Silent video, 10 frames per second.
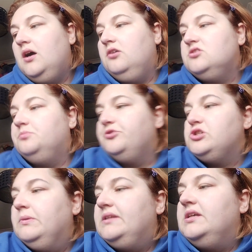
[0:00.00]
I also
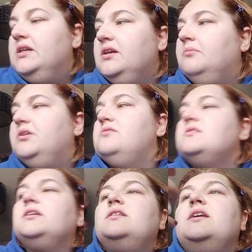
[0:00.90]
brushed my teeth. I'm
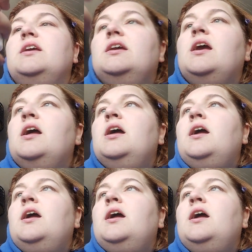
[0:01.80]
using the